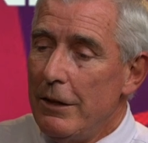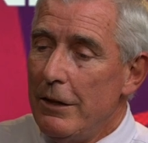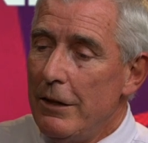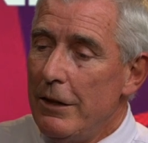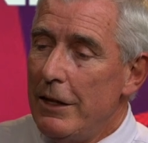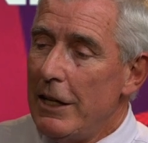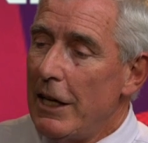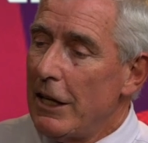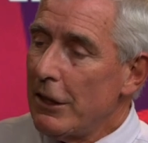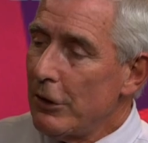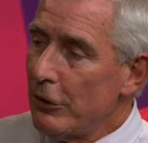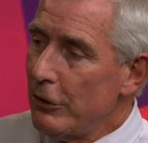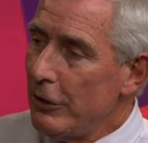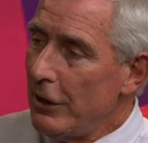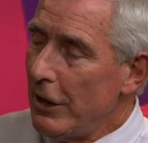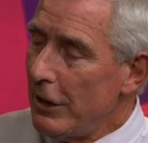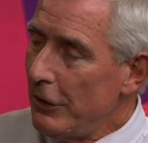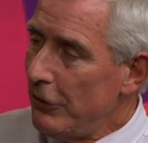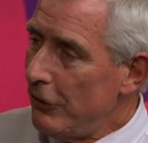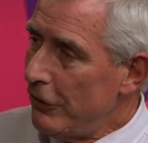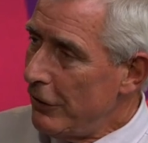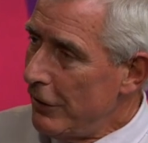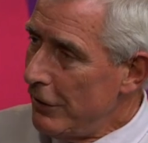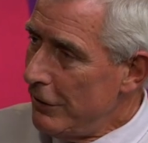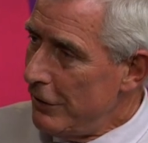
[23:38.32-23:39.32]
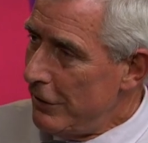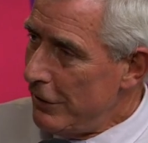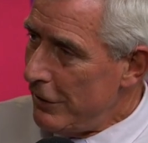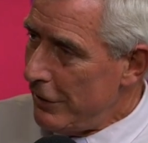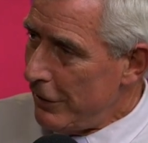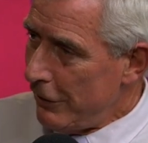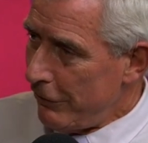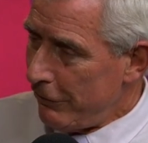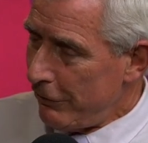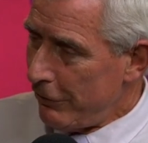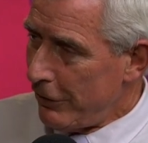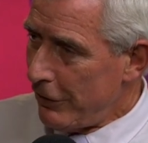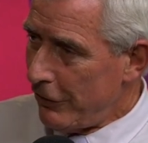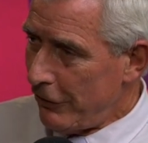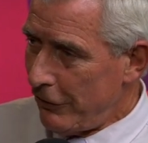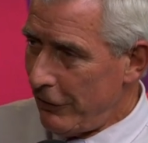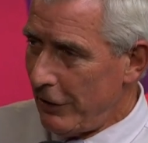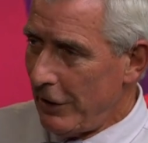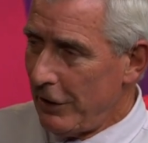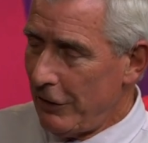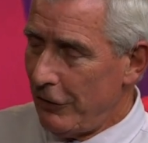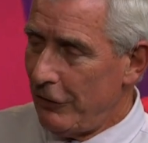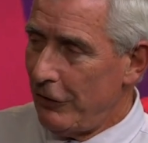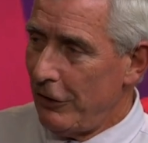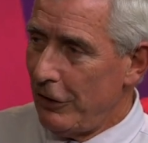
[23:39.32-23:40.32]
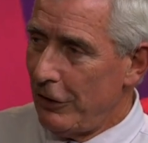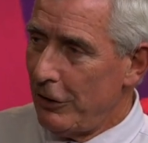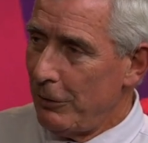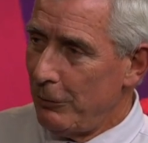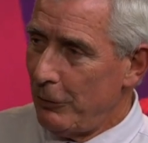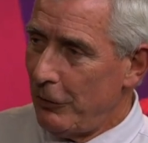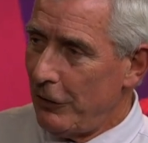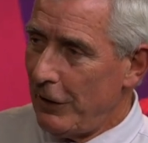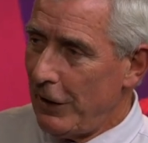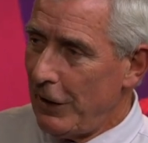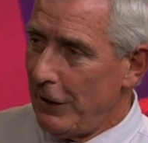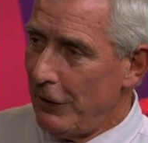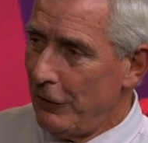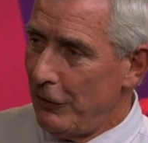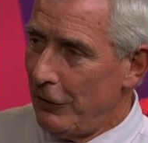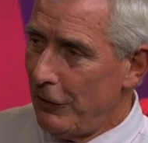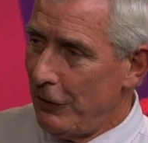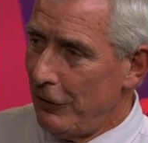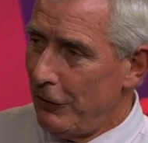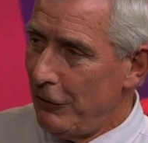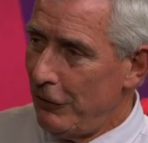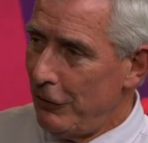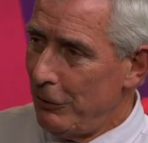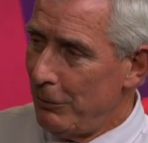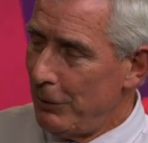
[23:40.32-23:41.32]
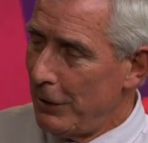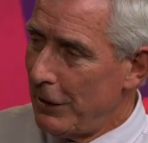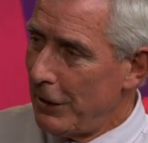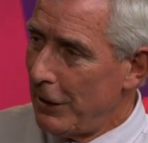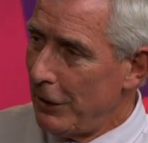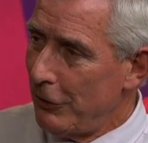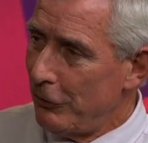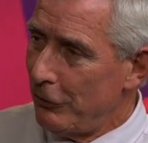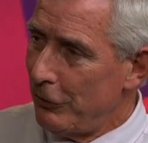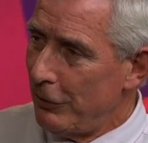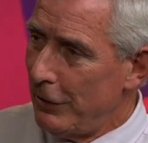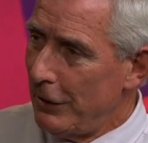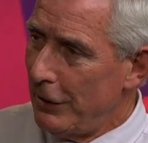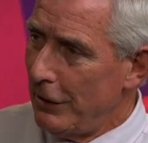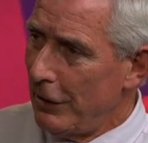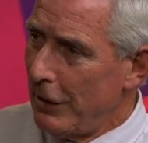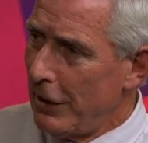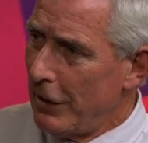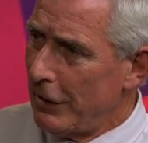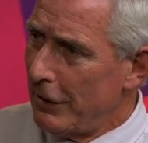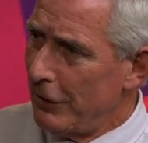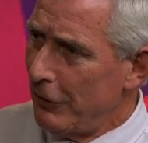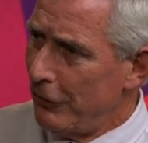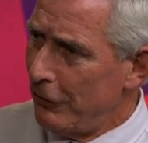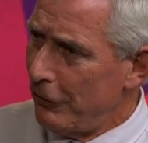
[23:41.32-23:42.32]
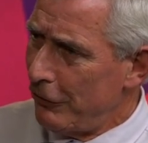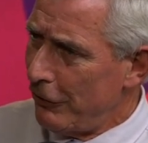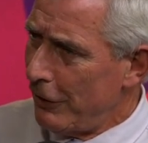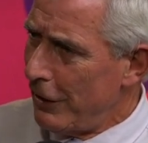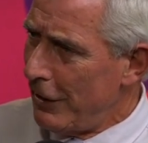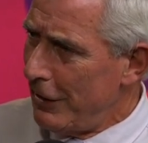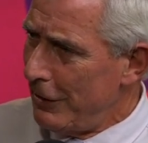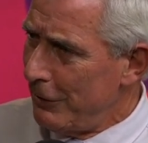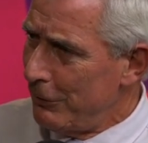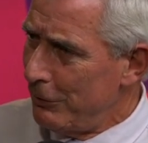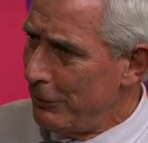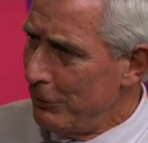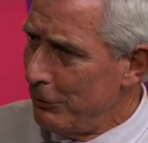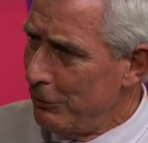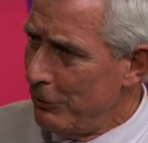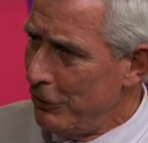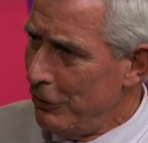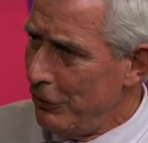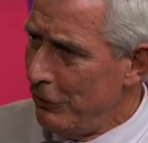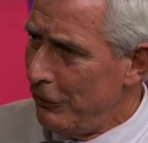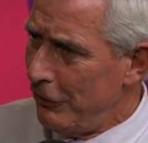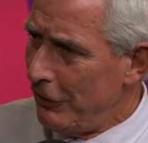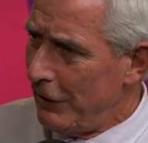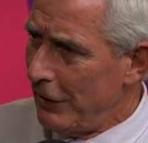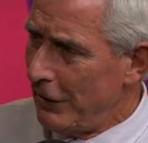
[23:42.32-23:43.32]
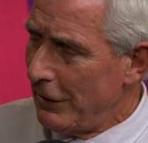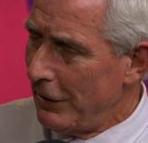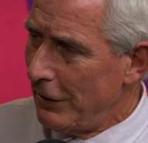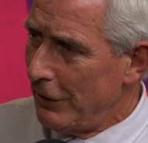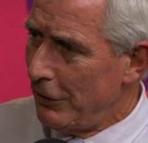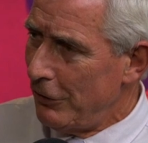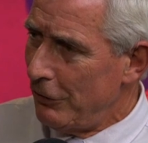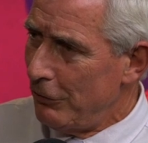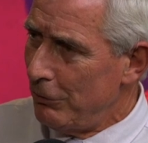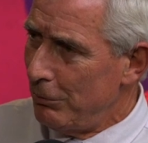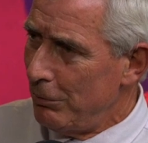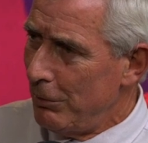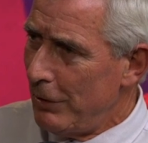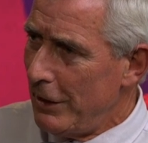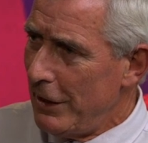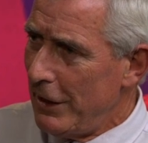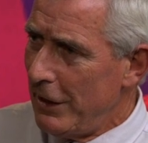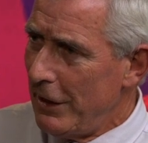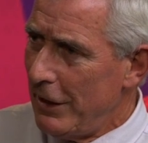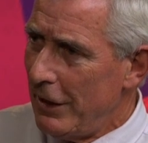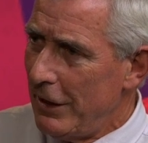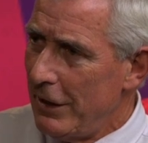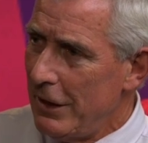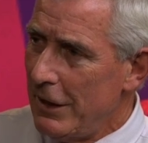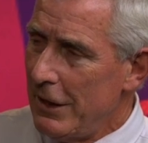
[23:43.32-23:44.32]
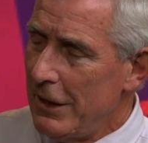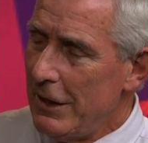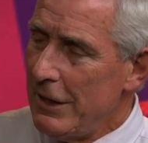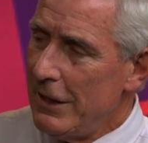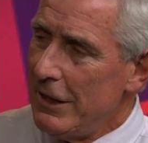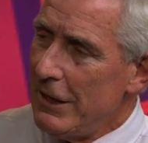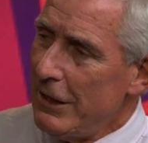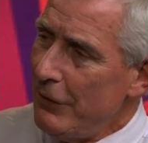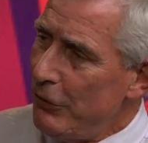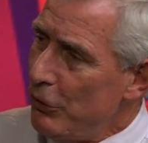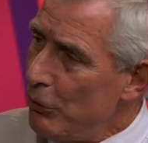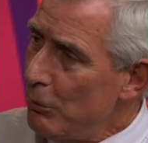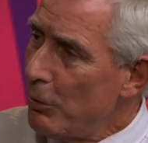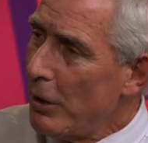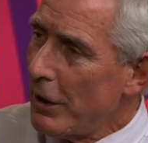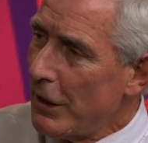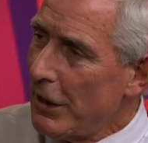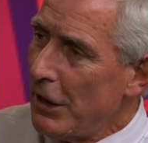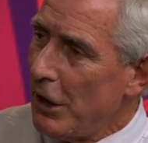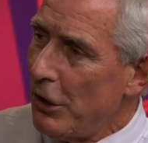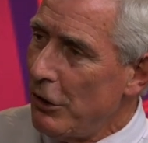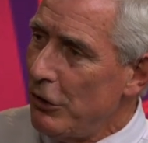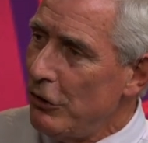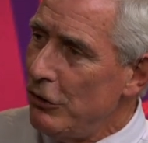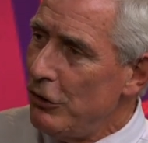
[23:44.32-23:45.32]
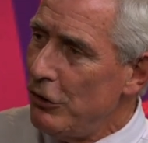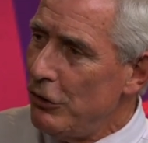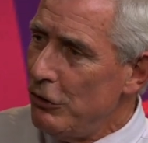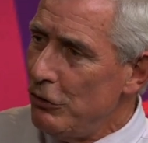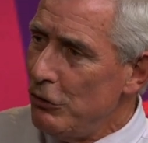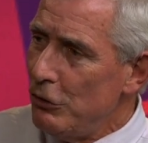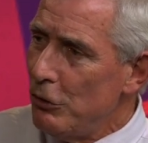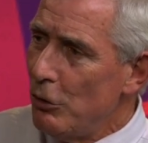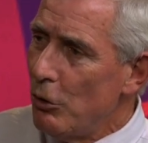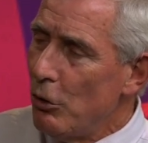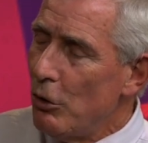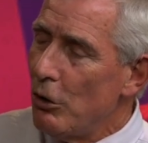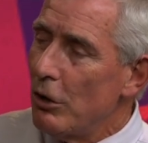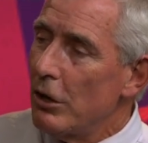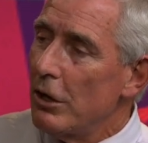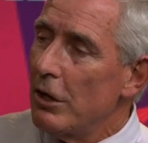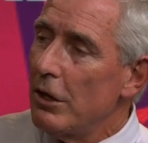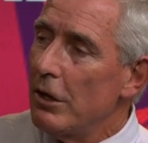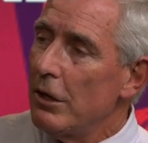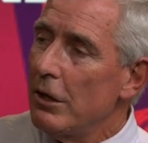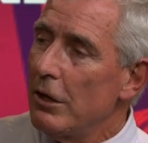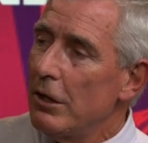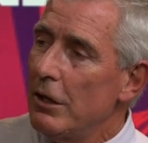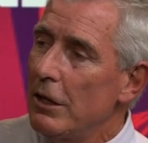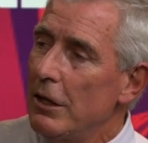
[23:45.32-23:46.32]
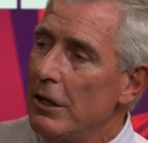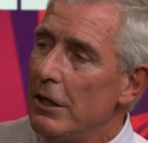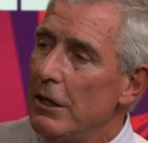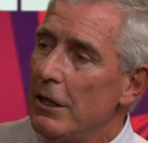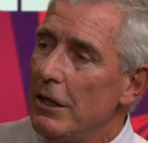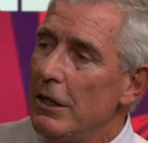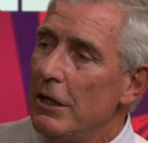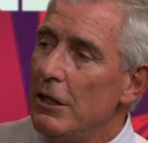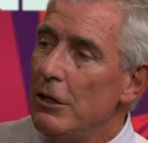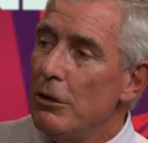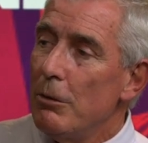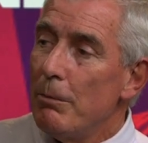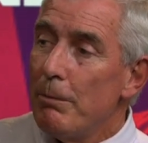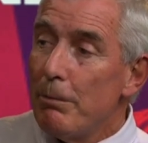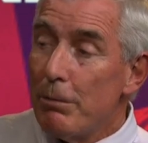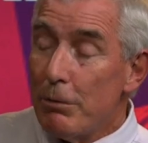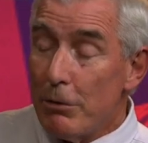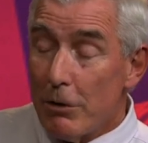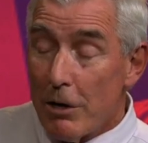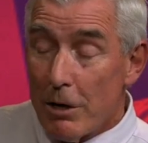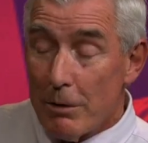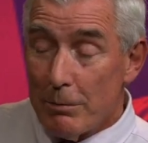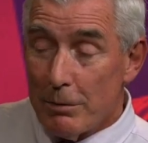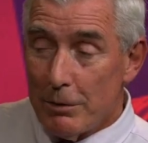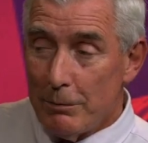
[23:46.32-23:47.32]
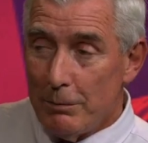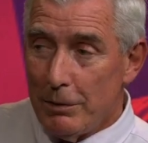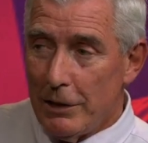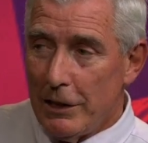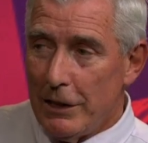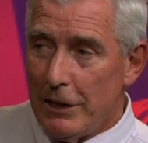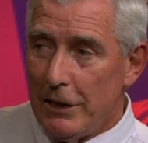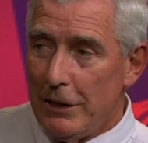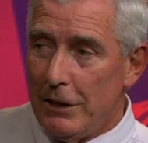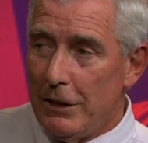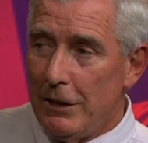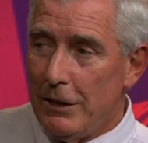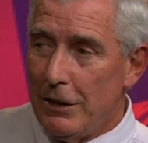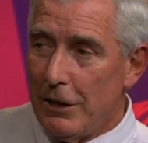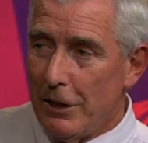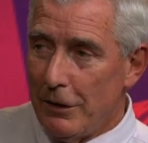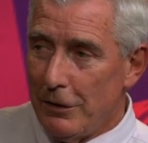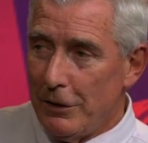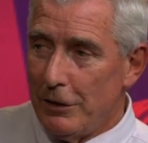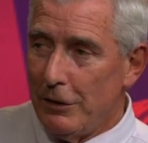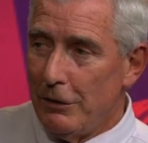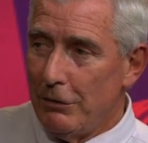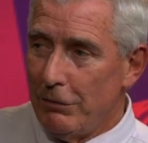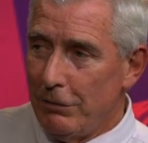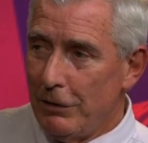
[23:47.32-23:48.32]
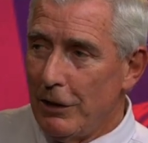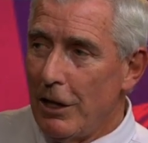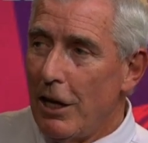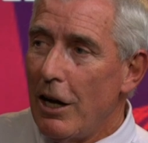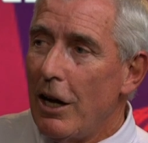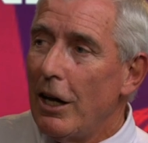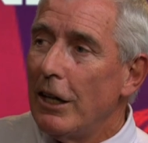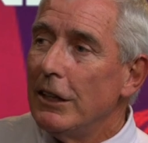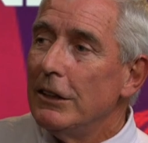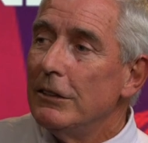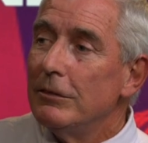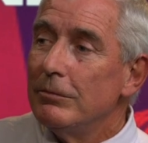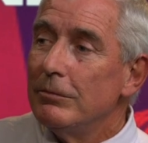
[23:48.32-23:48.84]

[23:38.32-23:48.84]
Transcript: that creates a different set of circumstances to a country like Australia or New Zealand, where if you want to go to New York, you're probably going to fly.